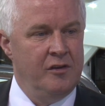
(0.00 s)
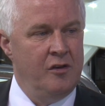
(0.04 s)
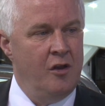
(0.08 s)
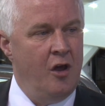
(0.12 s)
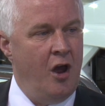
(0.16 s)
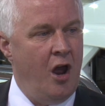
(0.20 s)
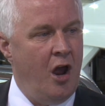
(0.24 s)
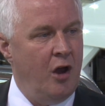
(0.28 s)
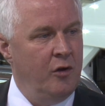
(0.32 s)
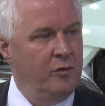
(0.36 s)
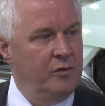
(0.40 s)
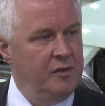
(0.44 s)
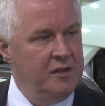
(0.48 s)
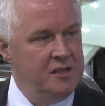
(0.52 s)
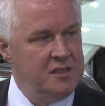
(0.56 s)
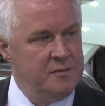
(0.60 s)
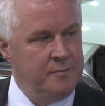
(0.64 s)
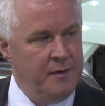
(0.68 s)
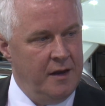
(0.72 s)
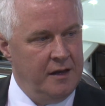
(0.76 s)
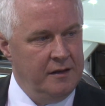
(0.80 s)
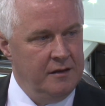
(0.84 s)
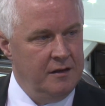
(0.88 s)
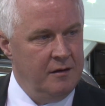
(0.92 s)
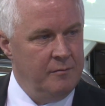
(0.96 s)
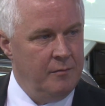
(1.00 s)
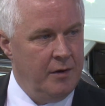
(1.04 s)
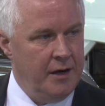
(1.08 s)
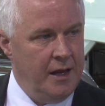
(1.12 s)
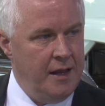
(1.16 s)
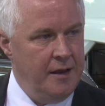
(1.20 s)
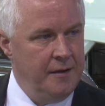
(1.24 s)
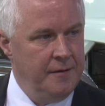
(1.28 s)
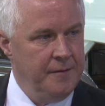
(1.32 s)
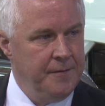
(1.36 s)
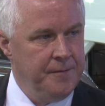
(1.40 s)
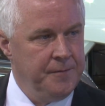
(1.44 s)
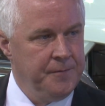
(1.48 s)
in how they spend their money,
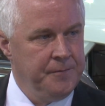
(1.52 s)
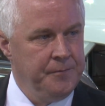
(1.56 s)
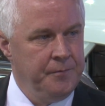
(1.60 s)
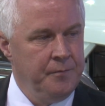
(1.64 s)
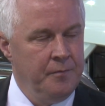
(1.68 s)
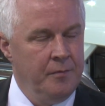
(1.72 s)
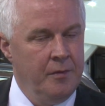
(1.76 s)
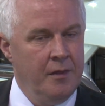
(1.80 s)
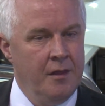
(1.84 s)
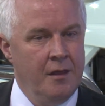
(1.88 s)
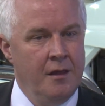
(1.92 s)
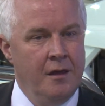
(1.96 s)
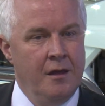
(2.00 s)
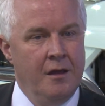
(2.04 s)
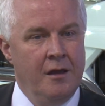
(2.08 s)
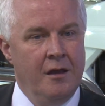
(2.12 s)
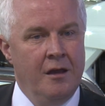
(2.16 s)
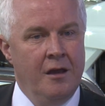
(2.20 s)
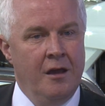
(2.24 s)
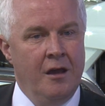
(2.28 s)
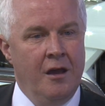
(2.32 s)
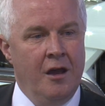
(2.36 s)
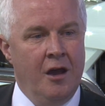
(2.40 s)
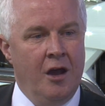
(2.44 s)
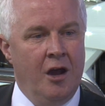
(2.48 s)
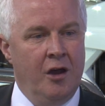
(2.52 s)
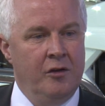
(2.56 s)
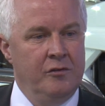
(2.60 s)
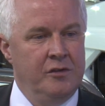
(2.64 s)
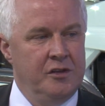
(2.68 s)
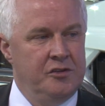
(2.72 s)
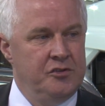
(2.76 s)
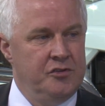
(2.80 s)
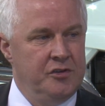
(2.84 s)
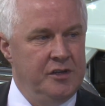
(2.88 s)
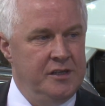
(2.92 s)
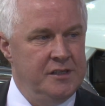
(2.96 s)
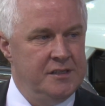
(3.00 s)
how they
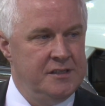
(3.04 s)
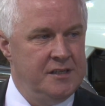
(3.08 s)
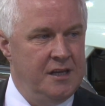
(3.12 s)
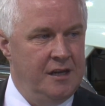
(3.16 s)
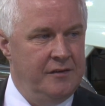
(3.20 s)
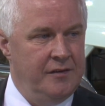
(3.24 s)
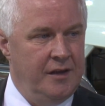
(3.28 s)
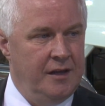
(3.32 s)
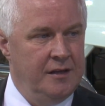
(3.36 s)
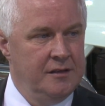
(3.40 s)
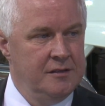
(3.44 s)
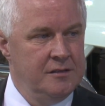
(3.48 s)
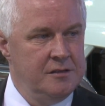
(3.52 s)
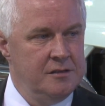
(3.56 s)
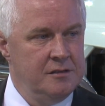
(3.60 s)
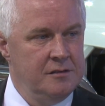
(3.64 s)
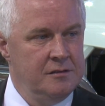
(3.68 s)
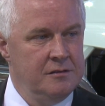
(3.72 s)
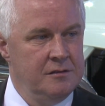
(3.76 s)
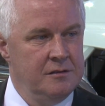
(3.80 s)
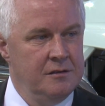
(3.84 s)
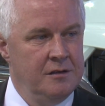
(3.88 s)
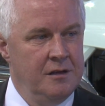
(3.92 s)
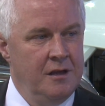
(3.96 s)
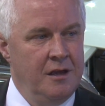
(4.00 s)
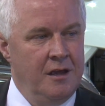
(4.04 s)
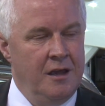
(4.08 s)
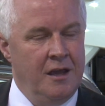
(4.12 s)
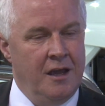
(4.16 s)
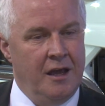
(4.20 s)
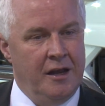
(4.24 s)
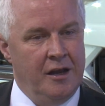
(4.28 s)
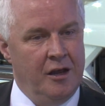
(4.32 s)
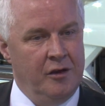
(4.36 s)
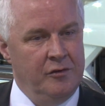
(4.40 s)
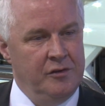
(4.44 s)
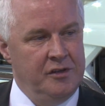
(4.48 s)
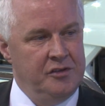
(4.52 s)
treat savings,
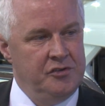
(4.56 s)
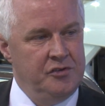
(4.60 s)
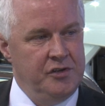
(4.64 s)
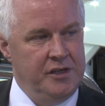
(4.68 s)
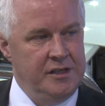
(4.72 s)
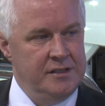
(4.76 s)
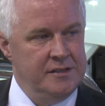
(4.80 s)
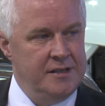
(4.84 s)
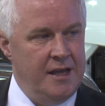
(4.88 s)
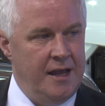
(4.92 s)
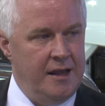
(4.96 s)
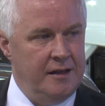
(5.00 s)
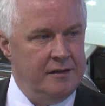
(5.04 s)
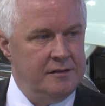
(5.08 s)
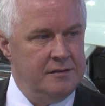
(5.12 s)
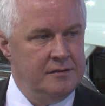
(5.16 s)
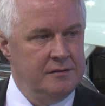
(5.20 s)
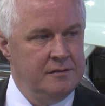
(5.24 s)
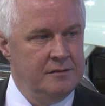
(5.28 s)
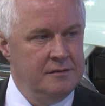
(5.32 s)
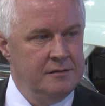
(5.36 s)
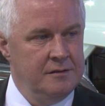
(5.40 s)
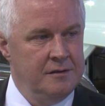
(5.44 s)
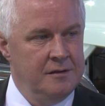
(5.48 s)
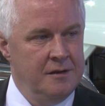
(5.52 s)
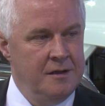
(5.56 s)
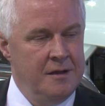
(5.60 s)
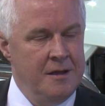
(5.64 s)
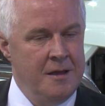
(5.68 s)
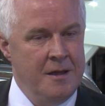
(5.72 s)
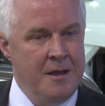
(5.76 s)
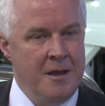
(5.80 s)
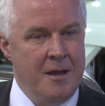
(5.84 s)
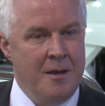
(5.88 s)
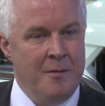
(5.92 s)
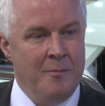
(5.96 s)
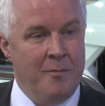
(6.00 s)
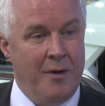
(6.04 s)
and how they treat debt.
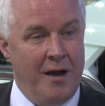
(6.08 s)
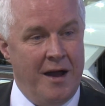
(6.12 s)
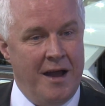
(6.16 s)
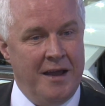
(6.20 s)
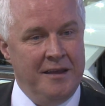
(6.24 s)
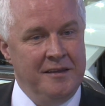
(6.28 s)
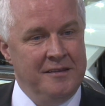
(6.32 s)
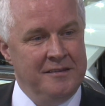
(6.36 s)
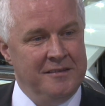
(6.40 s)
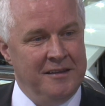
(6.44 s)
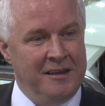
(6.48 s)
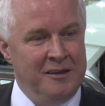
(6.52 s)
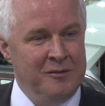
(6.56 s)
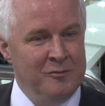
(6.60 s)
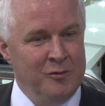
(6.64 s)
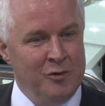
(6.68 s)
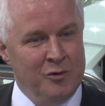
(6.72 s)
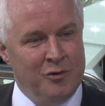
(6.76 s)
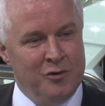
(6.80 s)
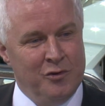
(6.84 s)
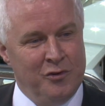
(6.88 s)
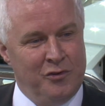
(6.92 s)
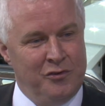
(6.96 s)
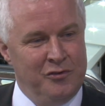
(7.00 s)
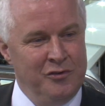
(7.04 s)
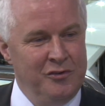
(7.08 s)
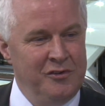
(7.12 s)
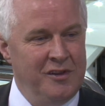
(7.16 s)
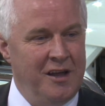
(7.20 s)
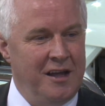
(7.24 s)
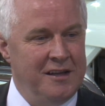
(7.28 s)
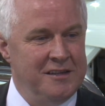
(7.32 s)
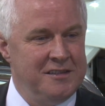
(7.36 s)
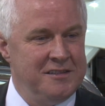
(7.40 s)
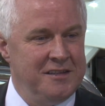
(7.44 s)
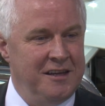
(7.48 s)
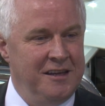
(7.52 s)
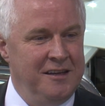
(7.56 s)
But I think we'll go through
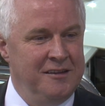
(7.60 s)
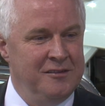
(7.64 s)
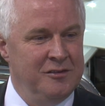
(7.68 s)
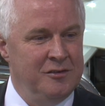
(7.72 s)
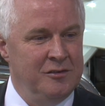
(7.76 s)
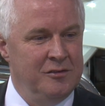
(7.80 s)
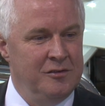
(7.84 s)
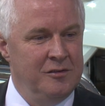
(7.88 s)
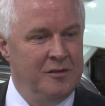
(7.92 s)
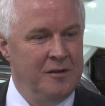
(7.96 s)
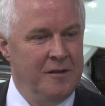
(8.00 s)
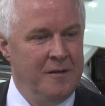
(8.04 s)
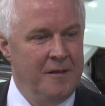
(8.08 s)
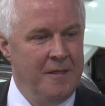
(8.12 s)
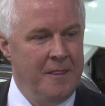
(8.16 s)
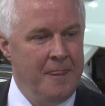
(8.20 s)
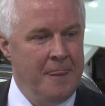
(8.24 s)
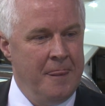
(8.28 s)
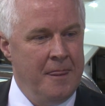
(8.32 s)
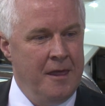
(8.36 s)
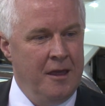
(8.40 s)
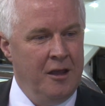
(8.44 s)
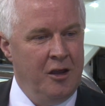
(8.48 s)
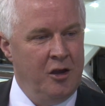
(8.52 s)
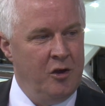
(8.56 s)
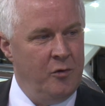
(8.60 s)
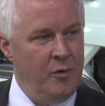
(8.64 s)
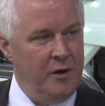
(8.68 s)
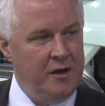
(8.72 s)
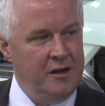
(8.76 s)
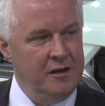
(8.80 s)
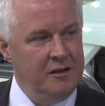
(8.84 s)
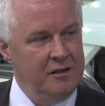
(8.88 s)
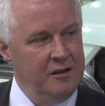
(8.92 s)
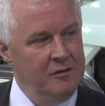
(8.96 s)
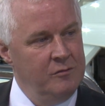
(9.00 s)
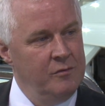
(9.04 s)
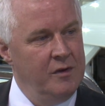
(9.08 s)
that cycle
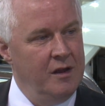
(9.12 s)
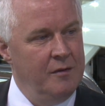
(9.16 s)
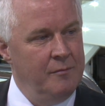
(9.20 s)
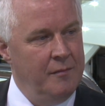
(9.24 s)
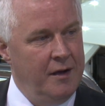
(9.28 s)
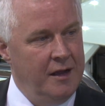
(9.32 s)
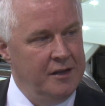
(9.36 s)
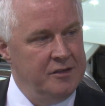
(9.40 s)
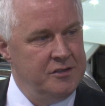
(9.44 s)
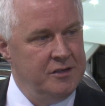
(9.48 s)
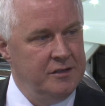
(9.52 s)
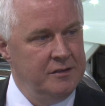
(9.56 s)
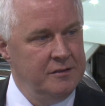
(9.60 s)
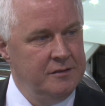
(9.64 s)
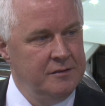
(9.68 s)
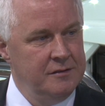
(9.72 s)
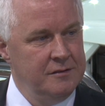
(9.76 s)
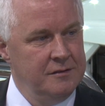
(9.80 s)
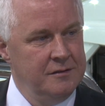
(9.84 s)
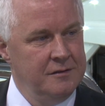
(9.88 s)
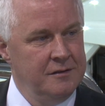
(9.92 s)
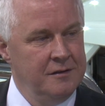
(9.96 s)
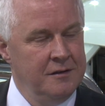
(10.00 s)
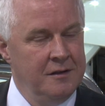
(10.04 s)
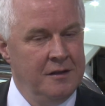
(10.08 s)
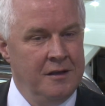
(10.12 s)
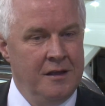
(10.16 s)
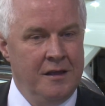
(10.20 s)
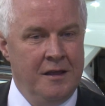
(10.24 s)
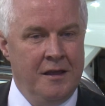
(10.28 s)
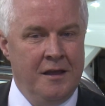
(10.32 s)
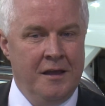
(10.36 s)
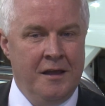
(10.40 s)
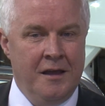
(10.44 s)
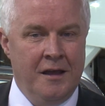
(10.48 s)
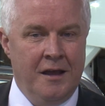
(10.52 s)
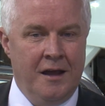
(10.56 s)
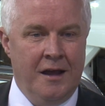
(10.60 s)
quicker than we imagine.
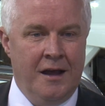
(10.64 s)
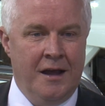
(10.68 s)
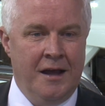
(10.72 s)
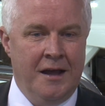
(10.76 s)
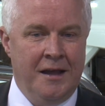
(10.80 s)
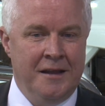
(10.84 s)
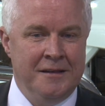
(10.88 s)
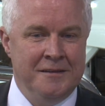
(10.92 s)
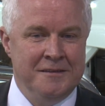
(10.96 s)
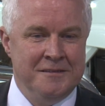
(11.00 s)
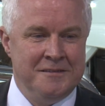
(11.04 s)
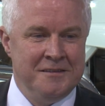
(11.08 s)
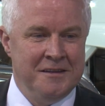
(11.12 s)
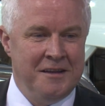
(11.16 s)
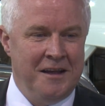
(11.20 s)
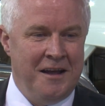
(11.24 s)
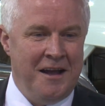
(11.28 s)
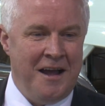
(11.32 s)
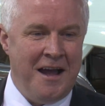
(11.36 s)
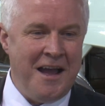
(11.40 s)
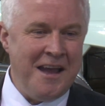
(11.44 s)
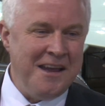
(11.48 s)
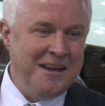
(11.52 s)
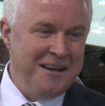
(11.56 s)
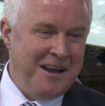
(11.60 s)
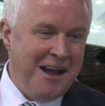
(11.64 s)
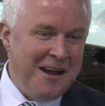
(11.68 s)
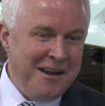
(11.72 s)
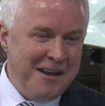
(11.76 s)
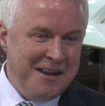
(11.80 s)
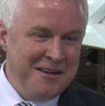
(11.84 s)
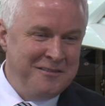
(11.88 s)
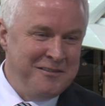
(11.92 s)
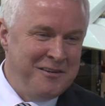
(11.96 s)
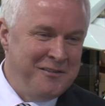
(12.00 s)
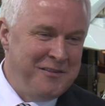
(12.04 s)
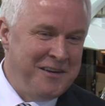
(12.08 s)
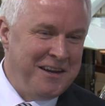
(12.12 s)
And I
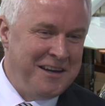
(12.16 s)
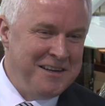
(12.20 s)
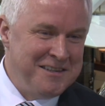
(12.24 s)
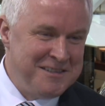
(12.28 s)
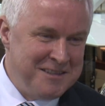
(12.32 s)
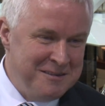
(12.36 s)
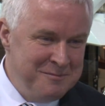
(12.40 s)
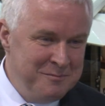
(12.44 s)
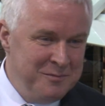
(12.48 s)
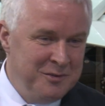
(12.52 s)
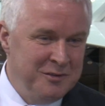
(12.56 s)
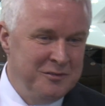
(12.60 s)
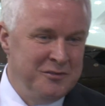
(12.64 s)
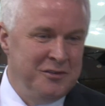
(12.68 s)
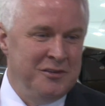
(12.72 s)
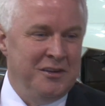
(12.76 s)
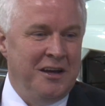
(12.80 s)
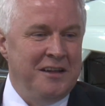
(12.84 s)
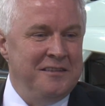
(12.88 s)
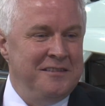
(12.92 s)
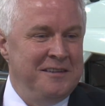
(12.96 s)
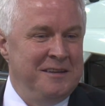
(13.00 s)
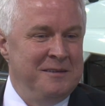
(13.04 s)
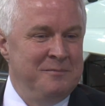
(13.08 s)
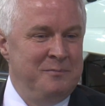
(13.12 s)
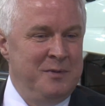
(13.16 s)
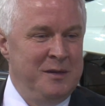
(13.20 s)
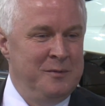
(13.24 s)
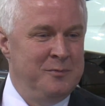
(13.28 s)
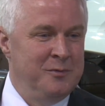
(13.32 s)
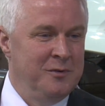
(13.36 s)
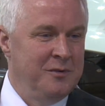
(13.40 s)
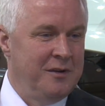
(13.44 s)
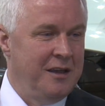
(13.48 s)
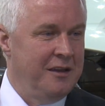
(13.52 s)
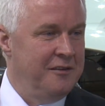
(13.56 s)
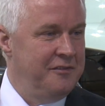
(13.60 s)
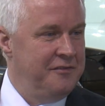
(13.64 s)
have a very simple view. I think
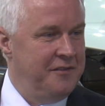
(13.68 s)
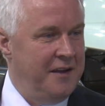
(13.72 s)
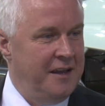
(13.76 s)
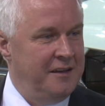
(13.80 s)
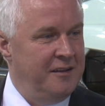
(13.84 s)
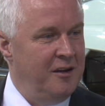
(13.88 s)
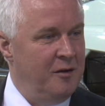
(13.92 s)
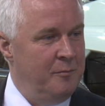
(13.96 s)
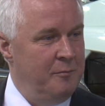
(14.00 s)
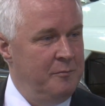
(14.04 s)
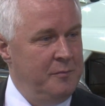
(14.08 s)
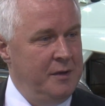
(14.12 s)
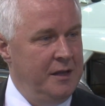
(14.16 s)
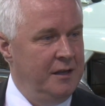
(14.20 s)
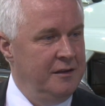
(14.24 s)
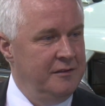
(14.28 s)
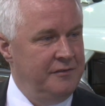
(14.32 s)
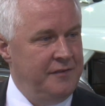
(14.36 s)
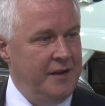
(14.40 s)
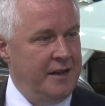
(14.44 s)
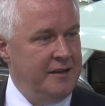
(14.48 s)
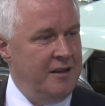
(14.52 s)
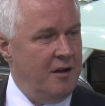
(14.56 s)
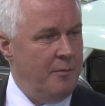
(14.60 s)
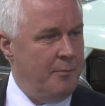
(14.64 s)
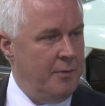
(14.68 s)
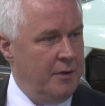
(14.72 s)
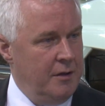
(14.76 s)
people get fed up being fed up.